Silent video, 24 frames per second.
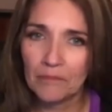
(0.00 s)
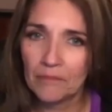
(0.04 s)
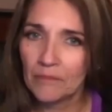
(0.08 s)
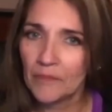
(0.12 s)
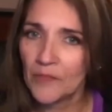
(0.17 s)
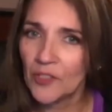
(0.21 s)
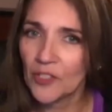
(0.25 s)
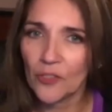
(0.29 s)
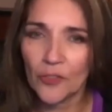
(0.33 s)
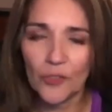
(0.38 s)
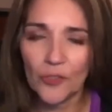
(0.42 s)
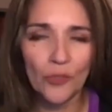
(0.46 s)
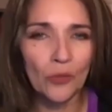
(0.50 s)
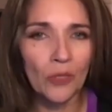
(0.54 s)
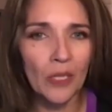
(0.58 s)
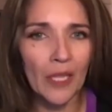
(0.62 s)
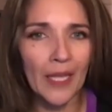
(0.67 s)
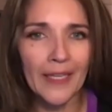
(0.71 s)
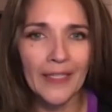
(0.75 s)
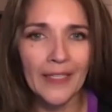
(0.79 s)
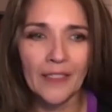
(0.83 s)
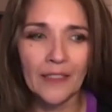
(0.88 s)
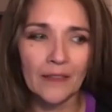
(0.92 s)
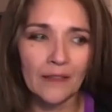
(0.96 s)
you know, you
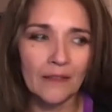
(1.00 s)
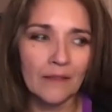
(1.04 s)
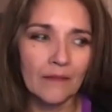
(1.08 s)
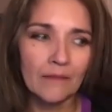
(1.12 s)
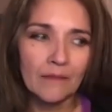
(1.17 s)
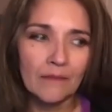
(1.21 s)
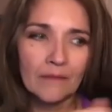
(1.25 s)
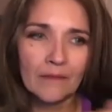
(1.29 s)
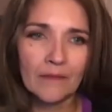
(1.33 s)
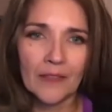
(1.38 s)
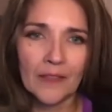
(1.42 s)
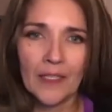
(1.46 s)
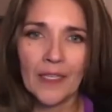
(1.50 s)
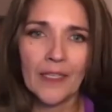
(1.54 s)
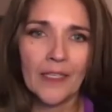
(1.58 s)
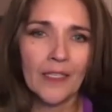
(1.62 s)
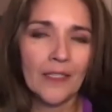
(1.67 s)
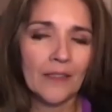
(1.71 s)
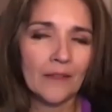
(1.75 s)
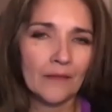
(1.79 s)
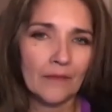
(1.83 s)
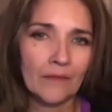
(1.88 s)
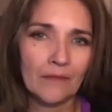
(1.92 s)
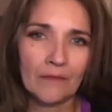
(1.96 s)
light it and
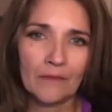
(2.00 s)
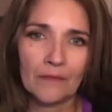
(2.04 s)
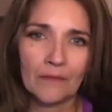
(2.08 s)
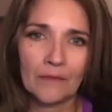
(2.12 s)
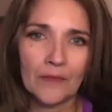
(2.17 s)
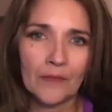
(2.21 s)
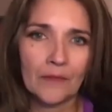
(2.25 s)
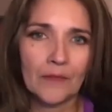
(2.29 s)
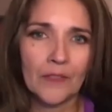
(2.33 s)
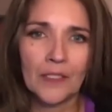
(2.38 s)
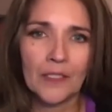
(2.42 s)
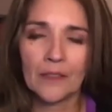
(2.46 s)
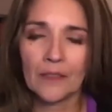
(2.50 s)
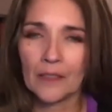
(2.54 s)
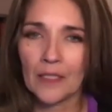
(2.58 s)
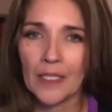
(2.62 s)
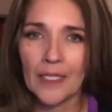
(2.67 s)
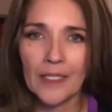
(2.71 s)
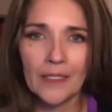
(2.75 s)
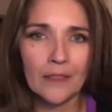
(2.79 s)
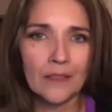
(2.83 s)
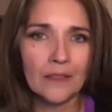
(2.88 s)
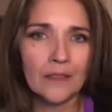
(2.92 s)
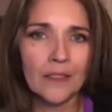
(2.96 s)
it it
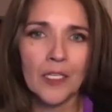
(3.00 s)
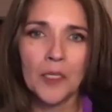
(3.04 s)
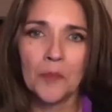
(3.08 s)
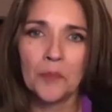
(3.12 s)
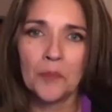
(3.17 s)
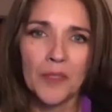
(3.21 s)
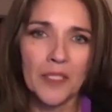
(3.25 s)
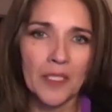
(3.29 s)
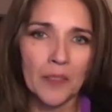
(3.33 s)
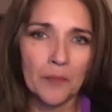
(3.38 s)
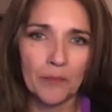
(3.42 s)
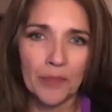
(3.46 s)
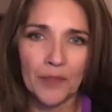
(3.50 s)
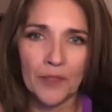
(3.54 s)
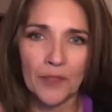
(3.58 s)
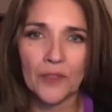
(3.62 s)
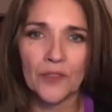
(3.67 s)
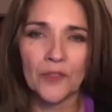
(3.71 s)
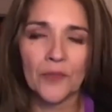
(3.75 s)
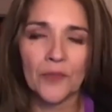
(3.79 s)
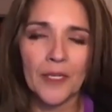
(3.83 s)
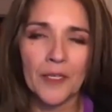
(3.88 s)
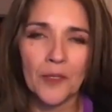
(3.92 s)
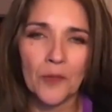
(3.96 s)
lights up and it
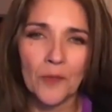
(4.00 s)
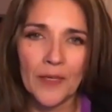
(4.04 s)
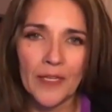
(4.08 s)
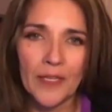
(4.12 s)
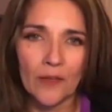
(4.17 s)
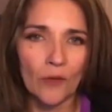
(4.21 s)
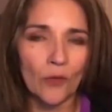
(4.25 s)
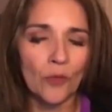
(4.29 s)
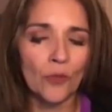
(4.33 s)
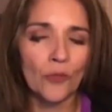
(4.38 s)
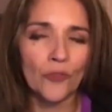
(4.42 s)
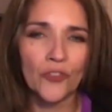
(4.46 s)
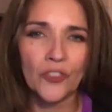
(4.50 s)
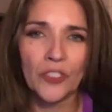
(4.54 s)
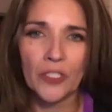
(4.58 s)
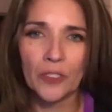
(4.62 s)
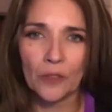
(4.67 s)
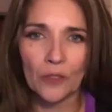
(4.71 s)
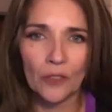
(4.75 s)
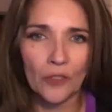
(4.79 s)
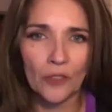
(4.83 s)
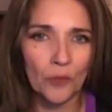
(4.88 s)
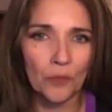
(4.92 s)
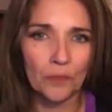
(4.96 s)
burns right away. A whole sheet will
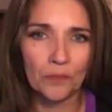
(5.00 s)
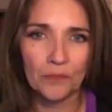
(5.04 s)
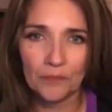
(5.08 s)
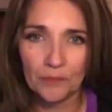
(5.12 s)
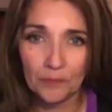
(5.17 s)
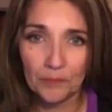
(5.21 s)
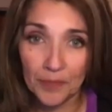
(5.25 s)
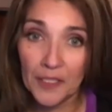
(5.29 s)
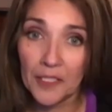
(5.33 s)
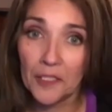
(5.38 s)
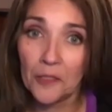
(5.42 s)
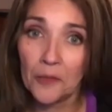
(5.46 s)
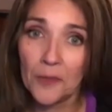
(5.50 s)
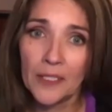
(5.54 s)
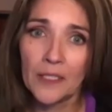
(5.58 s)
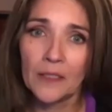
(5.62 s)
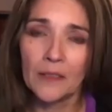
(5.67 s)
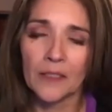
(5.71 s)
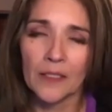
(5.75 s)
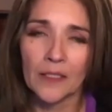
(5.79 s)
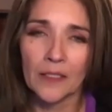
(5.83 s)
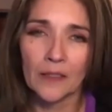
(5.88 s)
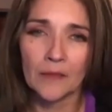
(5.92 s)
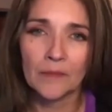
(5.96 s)
go pretty
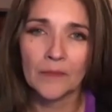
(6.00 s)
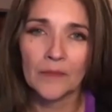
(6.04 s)
quickly.